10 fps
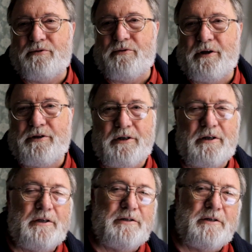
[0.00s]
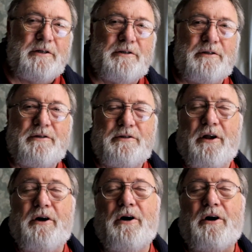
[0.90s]
Writing is an
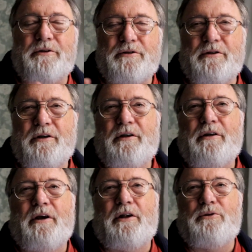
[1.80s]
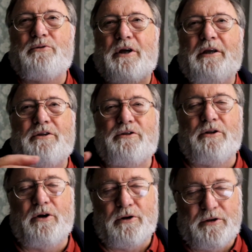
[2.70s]
art, and you take as
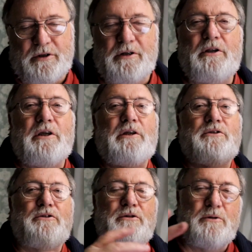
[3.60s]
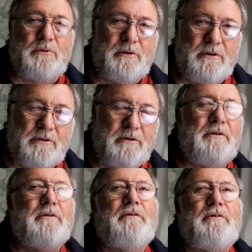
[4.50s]
long as it needs to, and
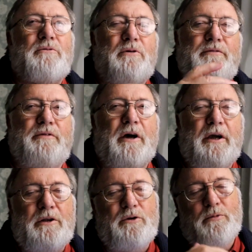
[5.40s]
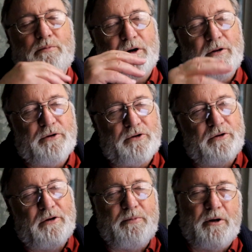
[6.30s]
you refine and you polish
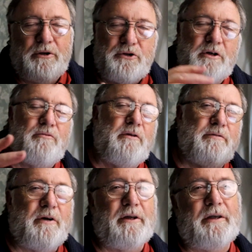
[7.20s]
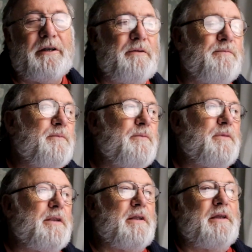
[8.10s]
and refine, and
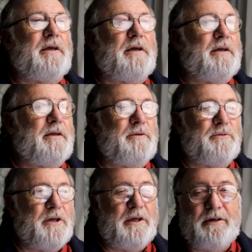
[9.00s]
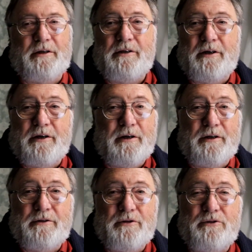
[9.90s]
you take 1
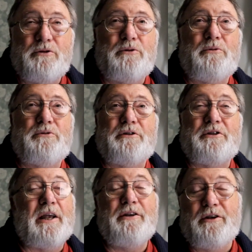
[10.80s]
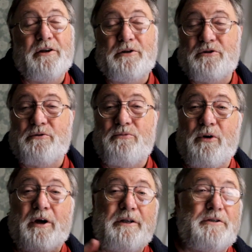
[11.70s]
year to 2 to 10 years to
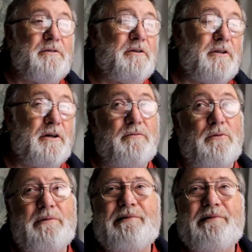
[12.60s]
write a novel.